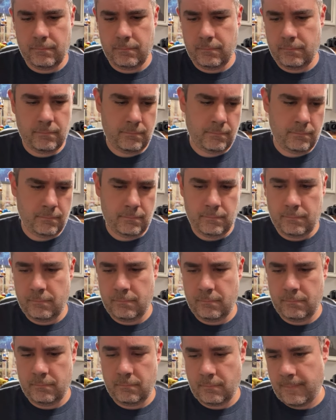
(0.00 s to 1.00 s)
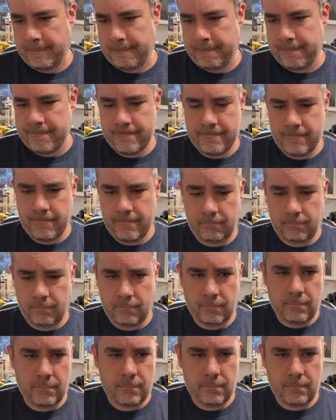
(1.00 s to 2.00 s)
when I've worked on a
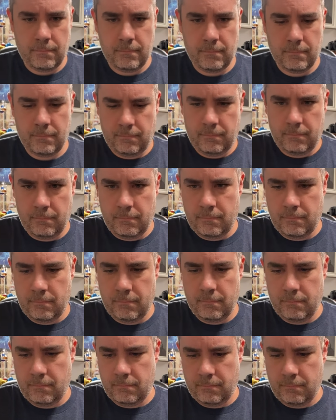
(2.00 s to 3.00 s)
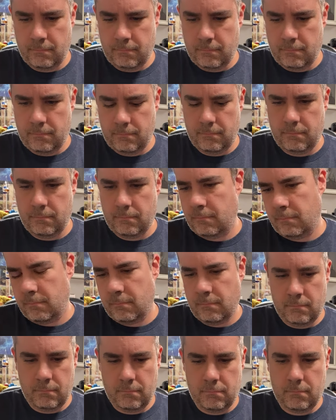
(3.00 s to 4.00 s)
particular overlay for hours, and
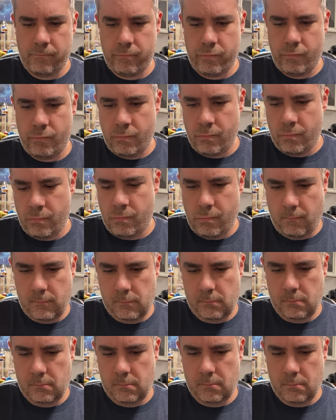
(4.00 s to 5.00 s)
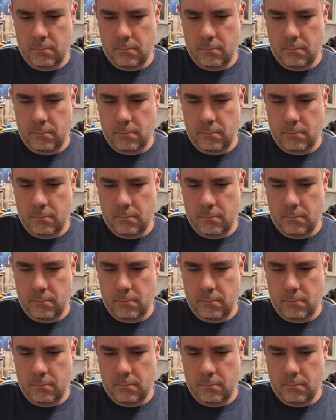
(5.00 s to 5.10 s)
then by the end of it, I